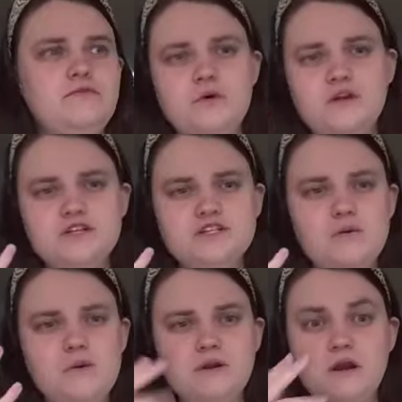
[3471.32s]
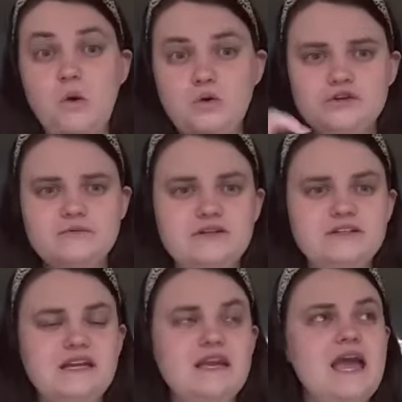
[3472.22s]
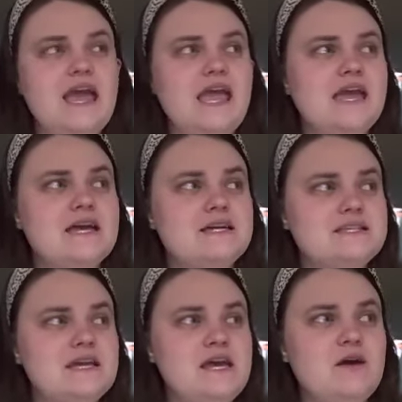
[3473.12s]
four years ago we were in an older building and